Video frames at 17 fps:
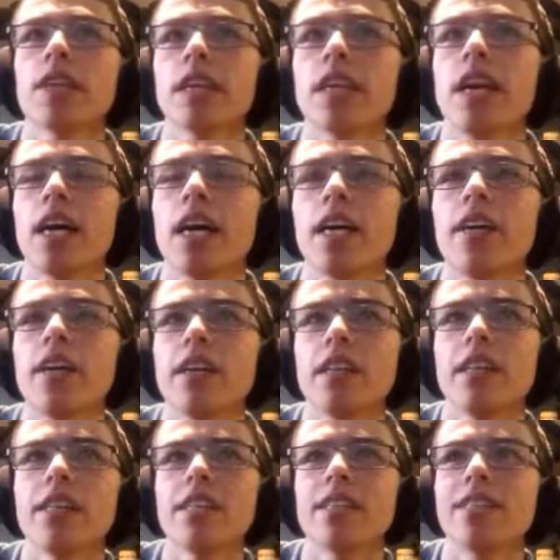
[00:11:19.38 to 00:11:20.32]
from the guy
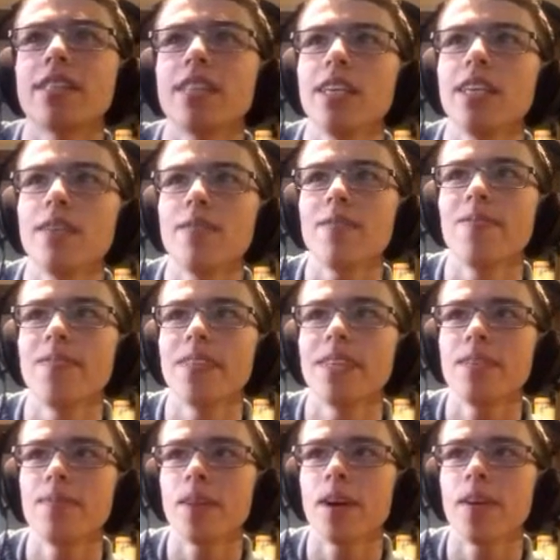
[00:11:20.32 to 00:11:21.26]
on the other team.
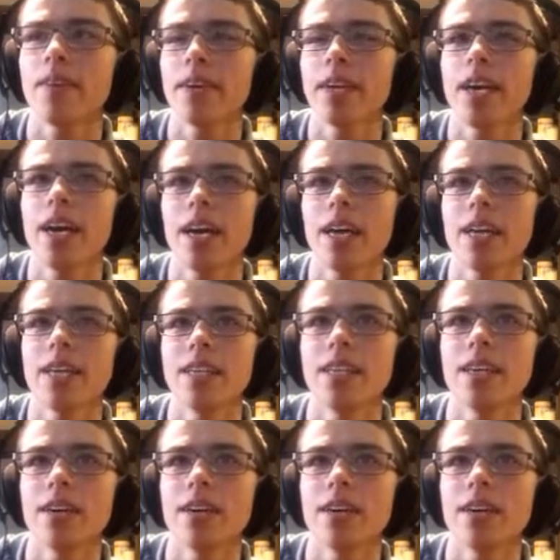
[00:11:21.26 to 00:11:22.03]
He probably had